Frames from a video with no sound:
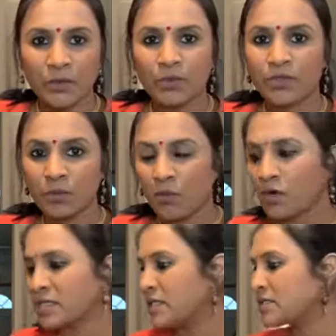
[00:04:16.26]
with the
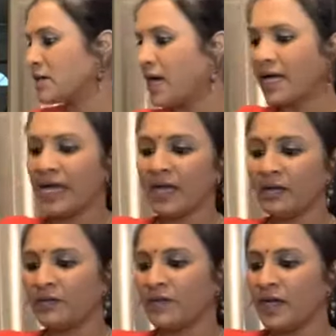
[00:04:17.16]
water. So I
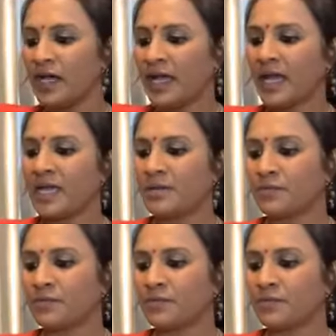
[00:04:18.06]
have a